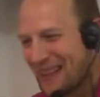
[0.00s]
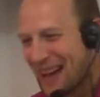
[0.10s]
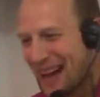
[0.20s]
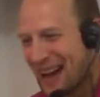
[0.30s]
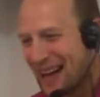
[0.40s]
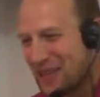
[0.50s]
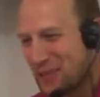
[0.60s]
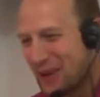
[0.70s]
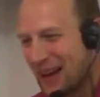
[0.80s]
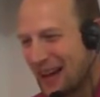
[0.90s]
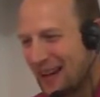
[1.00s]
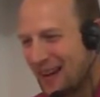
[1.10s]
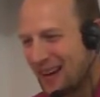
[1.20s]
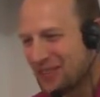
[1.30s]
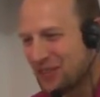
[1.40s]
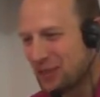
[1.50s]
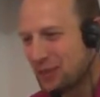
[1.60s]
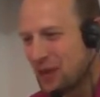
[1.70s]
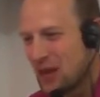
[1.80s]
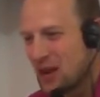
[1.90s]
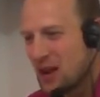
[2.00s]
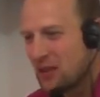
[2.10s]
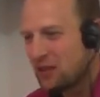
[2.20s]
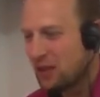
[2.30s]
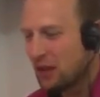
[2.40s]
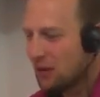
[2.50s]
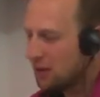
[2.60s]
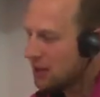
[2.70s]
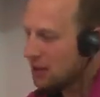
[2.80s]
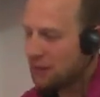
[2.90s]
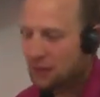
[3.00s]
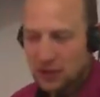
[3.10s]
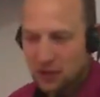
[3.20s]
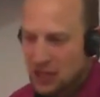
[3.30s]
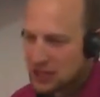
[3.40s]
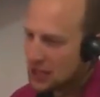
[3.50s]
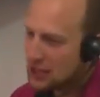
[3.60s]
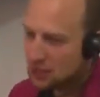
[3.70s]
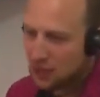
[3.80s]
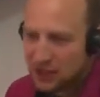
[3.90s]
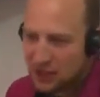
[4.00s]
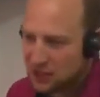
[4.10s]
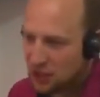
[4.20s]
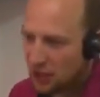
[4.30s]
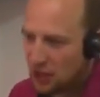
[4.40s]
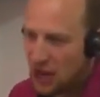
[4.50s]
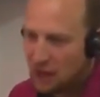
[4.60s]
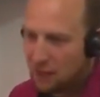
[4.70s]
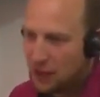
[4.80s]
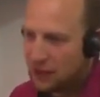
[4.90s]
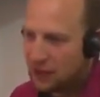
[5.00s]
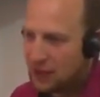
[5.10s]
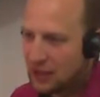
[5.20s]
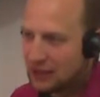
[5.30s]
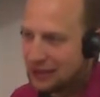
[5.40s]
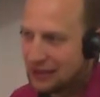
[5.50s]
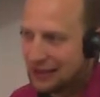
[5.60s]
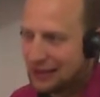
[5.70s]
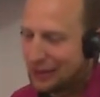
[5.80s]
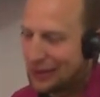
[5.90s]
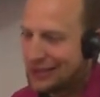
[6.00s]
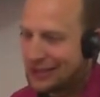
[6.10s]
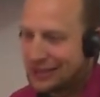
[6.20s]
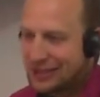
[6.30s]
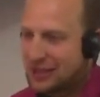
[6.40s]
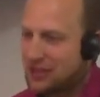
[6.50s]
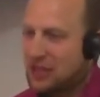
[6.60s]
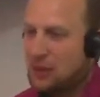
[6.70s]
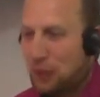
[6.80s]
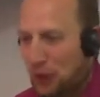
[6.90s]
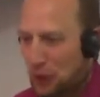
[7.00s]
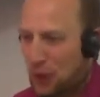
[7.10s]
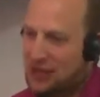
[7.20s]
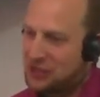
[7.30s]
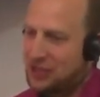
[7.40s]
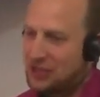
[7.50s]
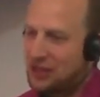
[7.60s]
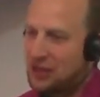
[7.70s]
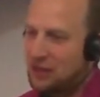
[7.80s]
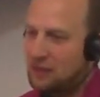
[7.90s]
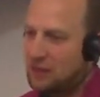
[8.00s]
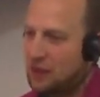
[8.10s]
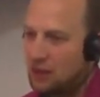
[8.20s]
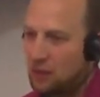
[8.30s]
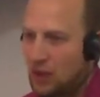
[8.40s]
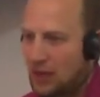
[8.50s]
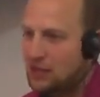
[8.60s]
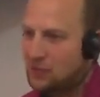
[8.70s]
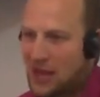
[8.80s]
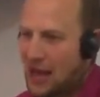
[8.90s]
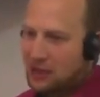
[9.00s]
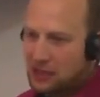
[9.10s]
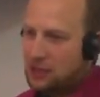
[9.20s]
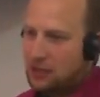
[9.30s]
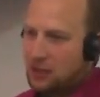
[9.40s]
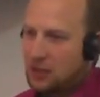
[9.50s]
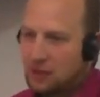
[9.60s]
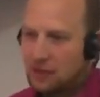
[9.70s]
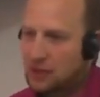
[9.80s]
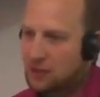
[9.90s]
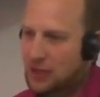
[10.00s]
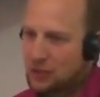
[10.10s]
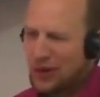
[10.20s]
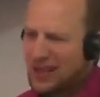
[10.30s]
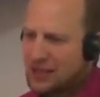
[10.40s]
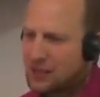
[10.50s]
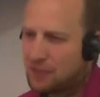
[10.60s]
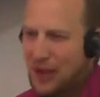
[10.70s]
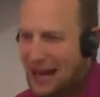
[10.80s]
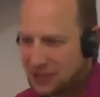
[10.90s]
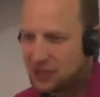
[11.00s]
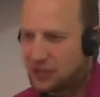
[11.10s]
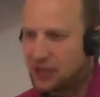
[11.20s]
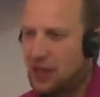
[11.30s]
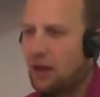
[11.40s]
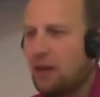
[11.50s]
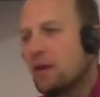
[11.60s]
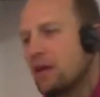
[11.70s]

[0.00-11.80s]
Yeah, you bet. Awesome. So, the first question I just wanted to start off with is just the simple question of, what is passion in the first place? What is passion to you?